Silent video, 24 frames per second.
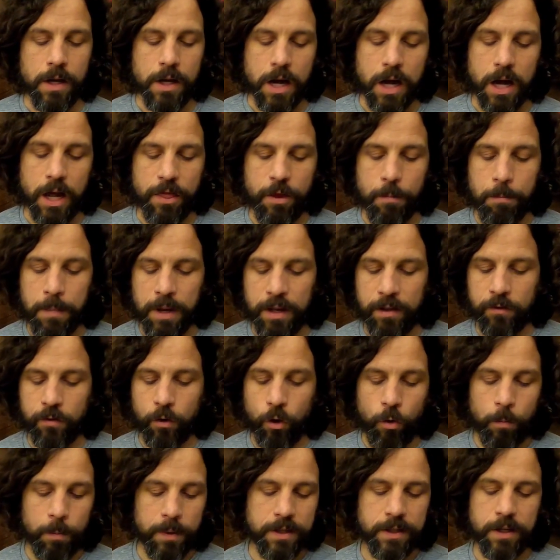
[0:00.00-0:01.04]
The
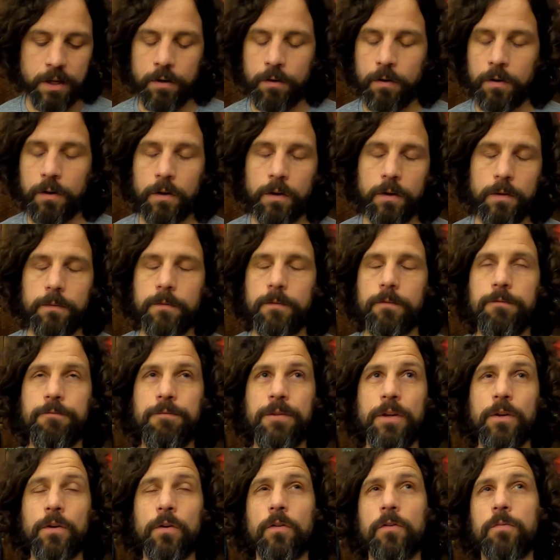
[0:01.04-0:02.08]
midsole material
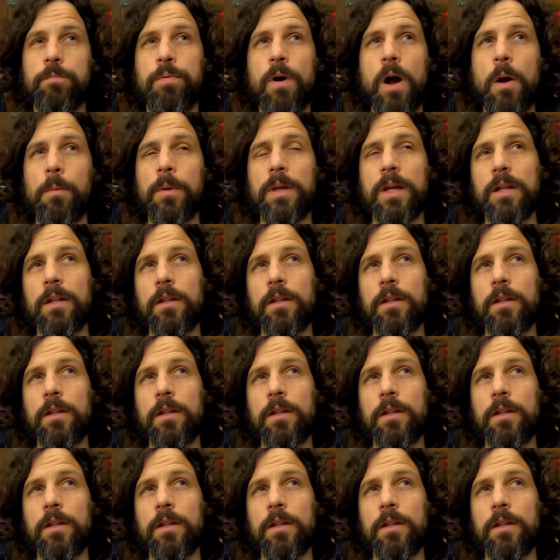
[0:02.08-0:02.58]
feels probably